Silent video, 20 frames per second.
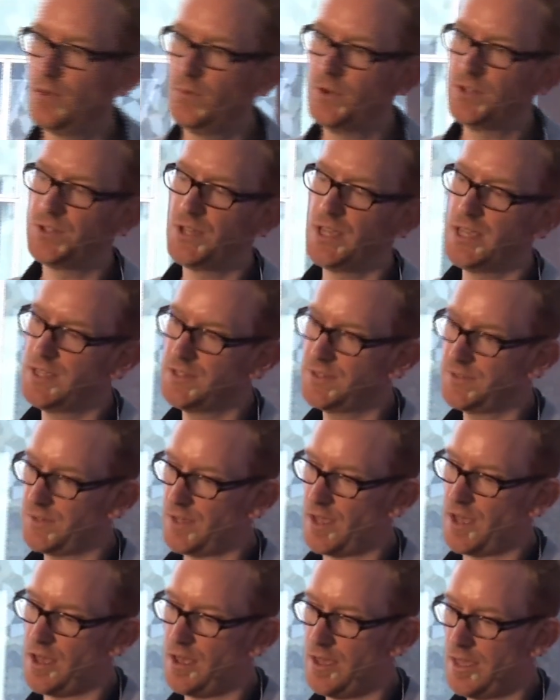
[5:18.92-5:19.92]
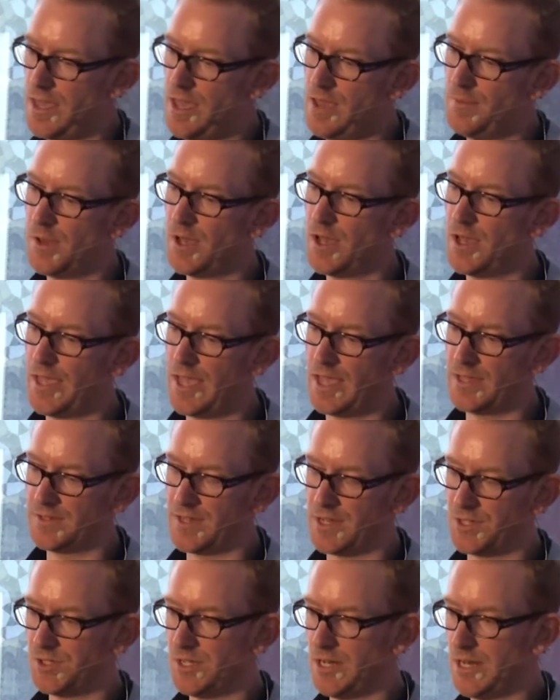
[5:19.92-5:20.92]
which is EMI has
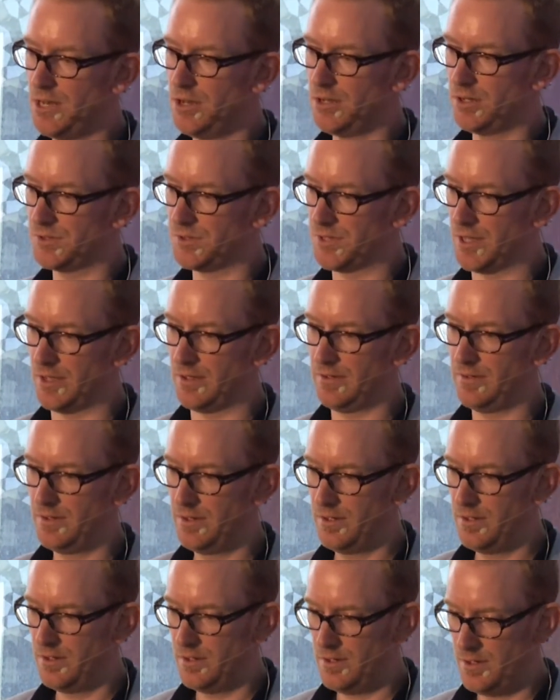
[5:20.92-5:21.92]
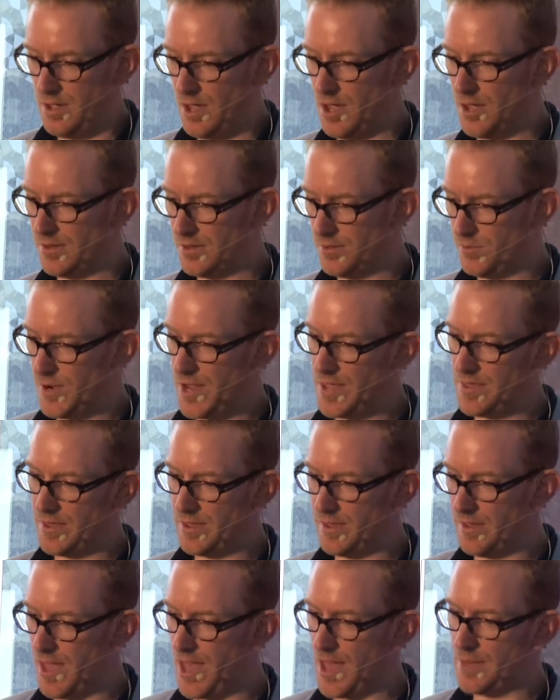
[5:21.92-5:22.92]
actually looked at the way
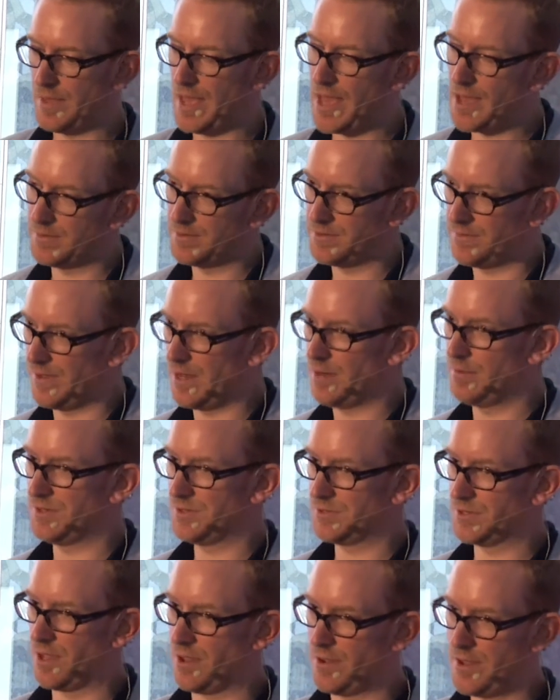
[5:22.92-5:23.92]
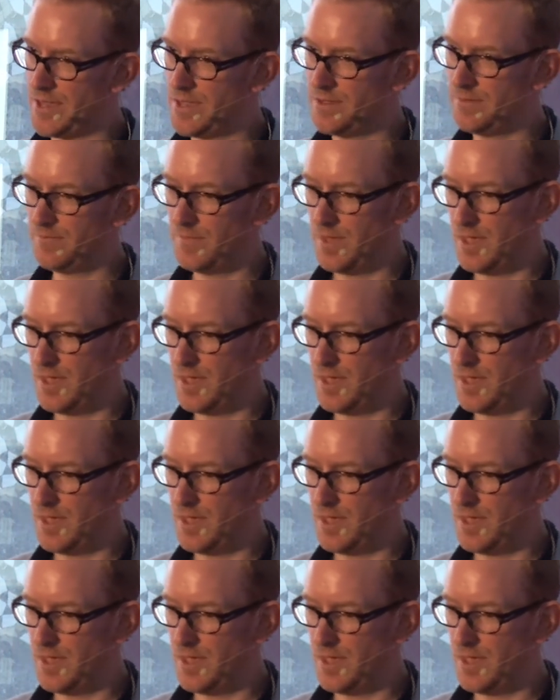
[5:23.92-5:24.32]
that app development's going